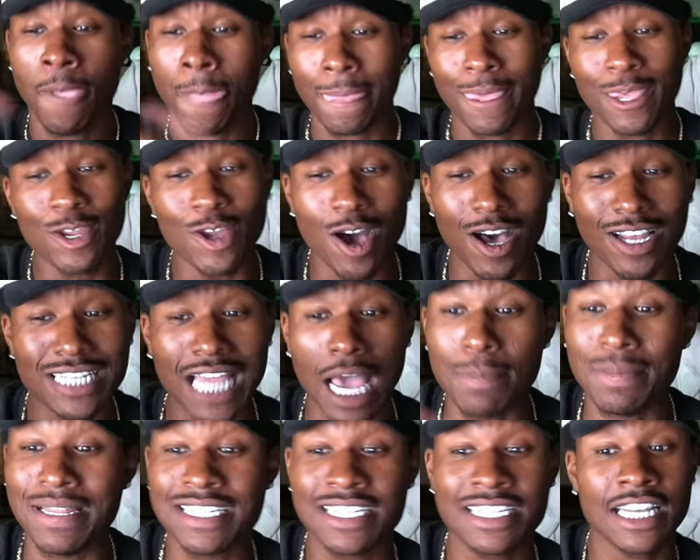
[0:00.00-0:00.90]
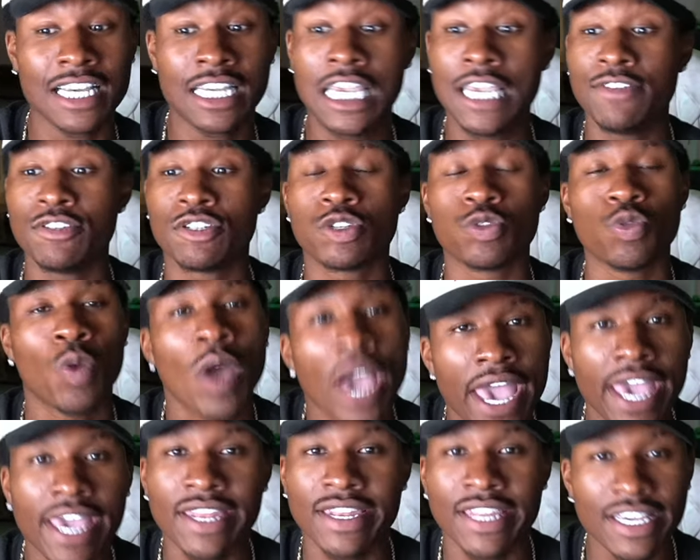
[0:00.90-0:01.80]
You know what I'm saying? I'm listening to Keith
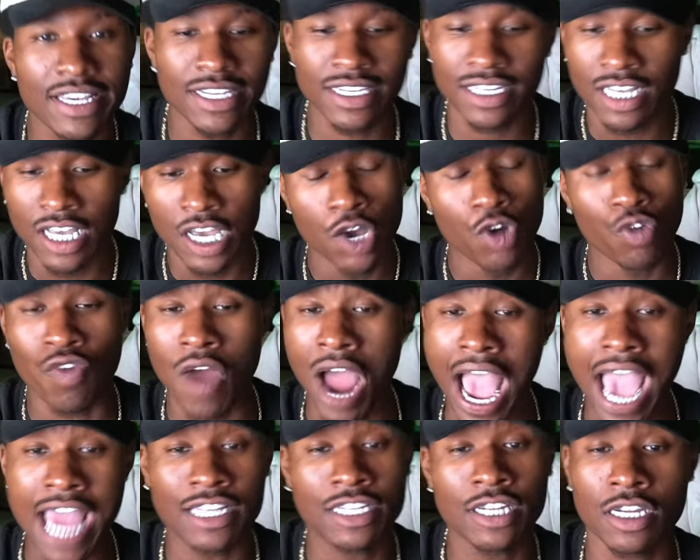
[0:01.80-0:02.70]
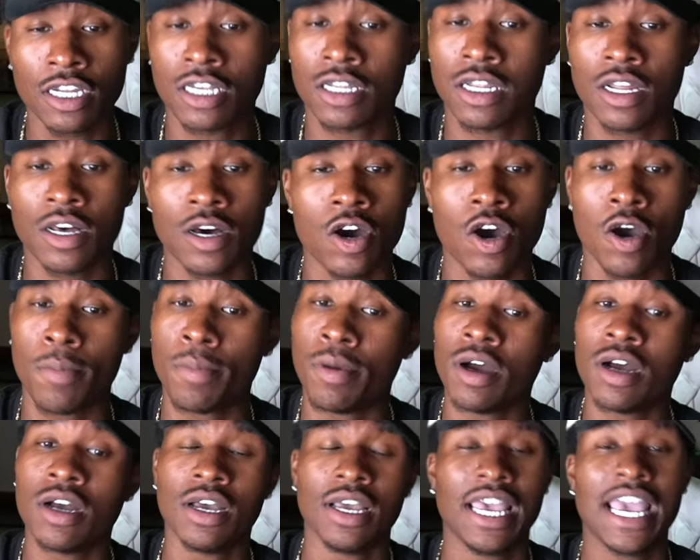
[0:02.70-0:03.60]
Sweat, nigga. Riding to the club,
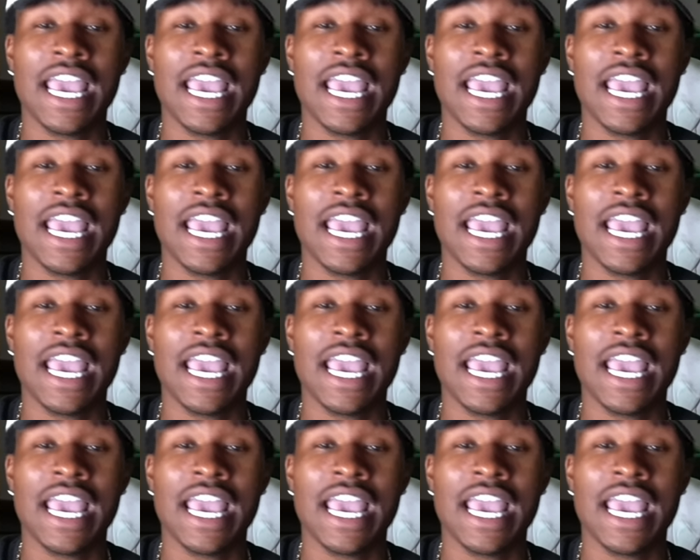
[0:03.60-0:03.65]
bro.